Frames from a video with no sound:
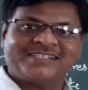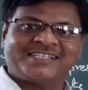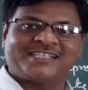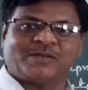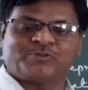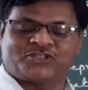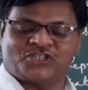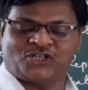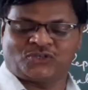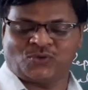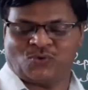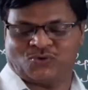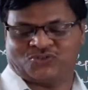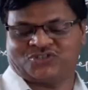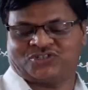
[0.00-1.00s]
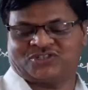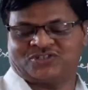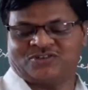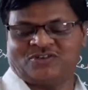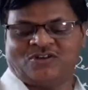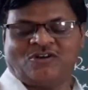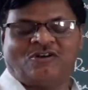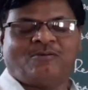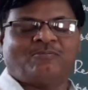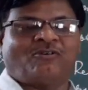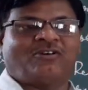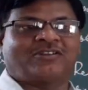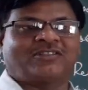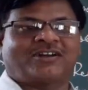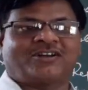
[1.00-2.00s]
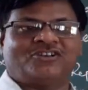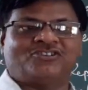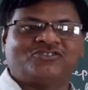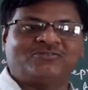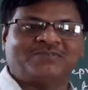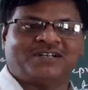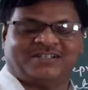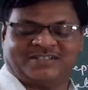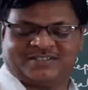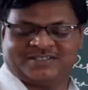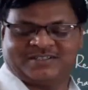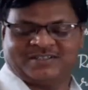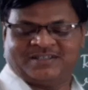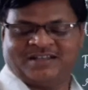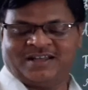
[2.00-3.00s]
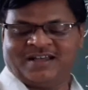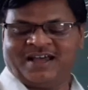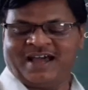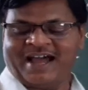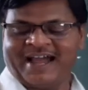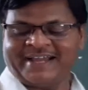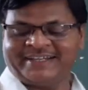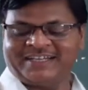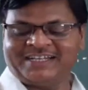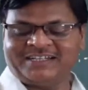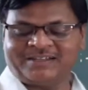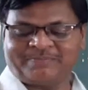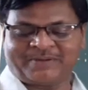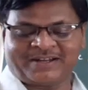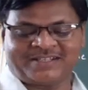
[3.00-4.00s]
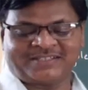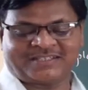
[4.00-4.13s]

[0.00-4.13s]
substitutes for the consumers, and indifference